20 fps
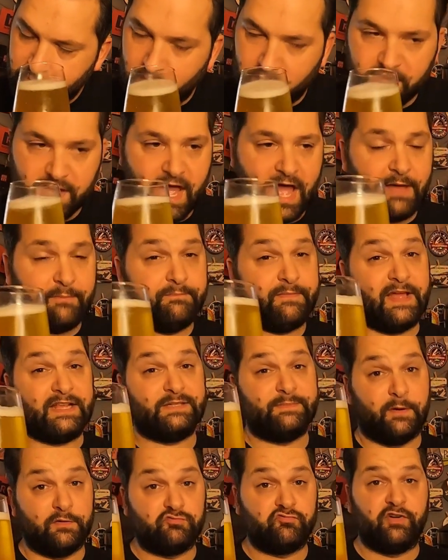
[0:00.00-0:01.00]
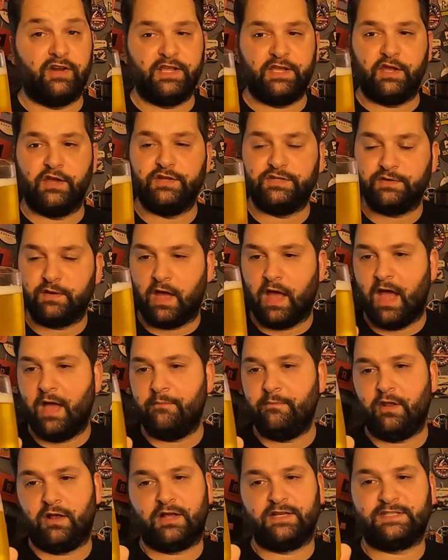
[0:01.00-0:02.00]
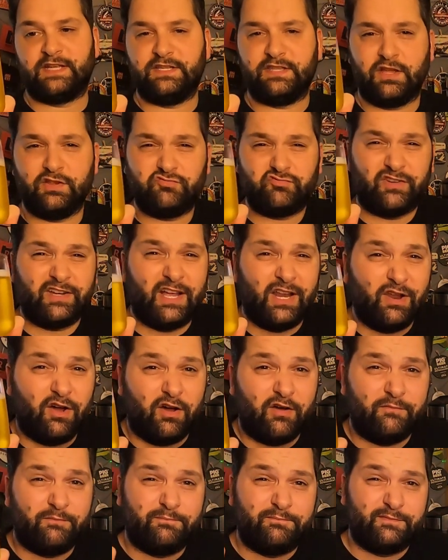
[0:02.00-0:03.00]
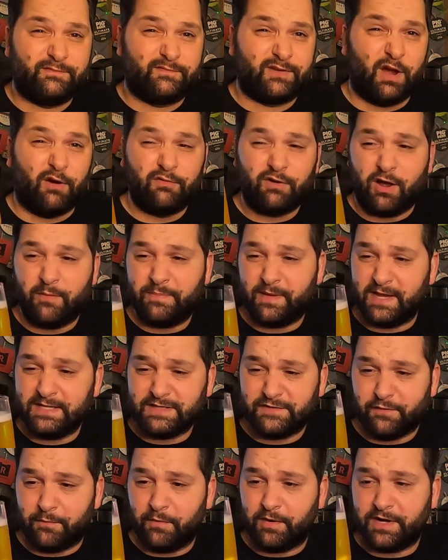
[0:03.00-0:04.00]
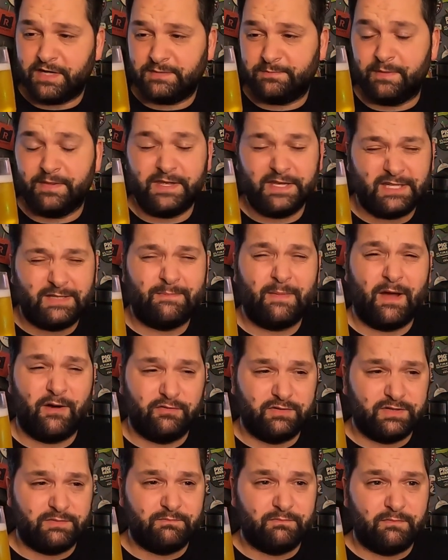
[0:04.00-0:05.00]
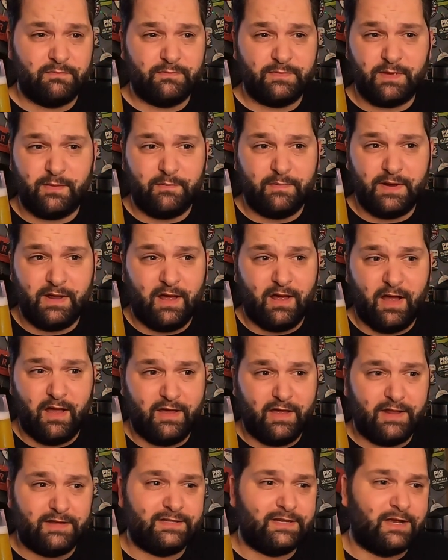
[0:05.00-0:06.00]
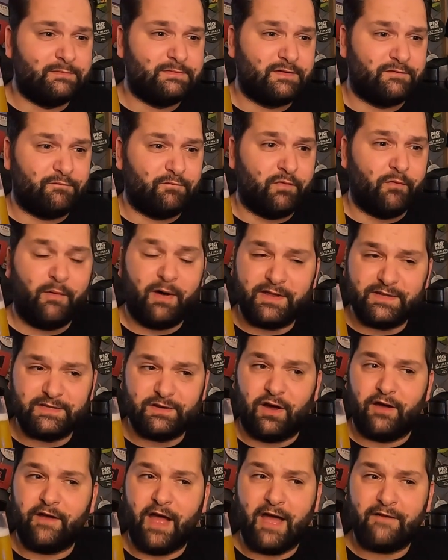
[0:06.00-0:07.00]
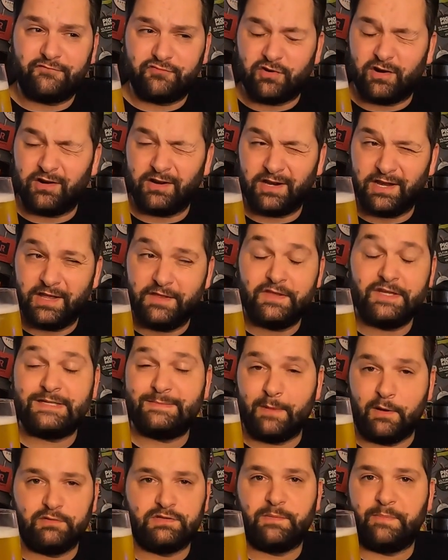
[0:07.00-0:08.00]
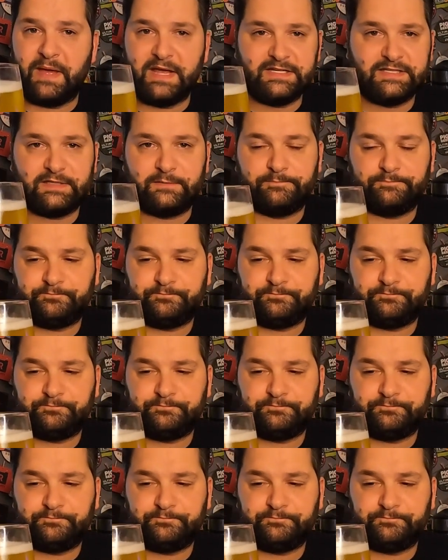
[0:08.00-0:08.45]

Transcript: Yeah, that smells really good. Um, like I say, don't drink a lot of cold IPAs if I'm honest, but this smells, in terms of the ones that I have drunk, this smells the best.